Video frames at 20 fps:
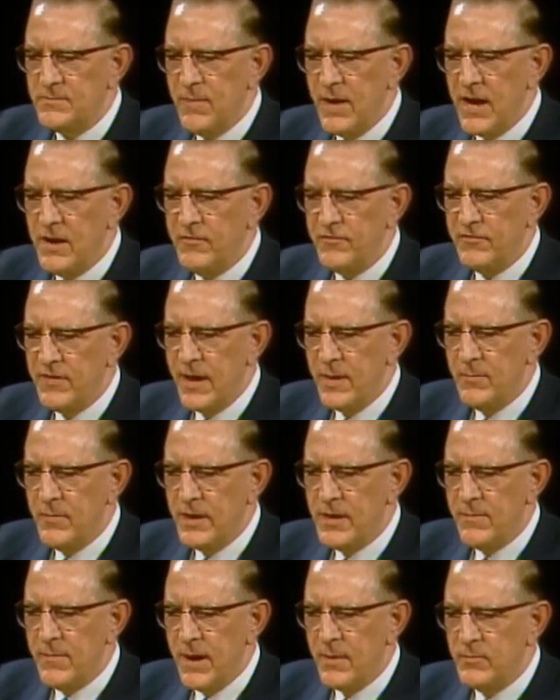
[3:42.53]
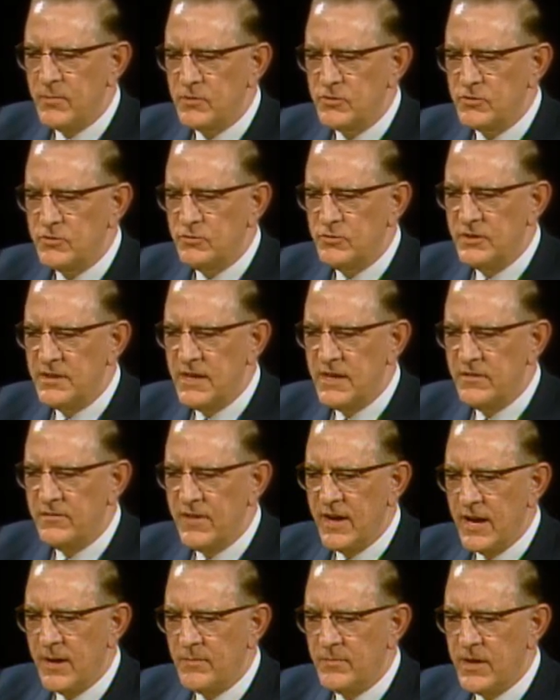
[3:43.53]
my family members to
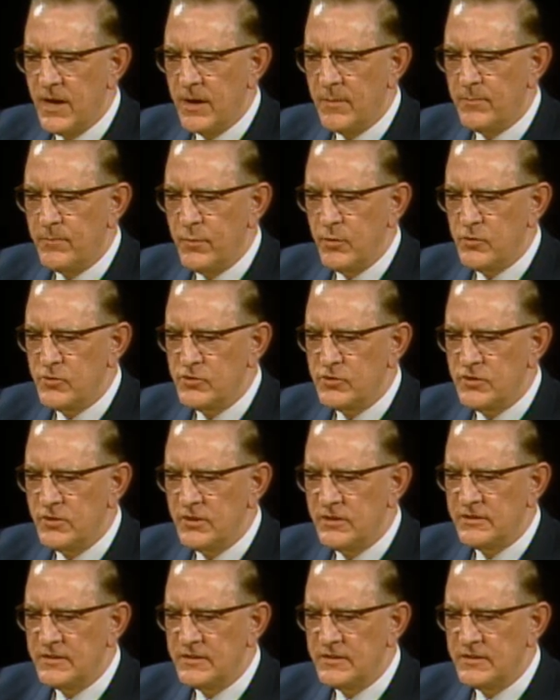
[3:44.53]
develop their personal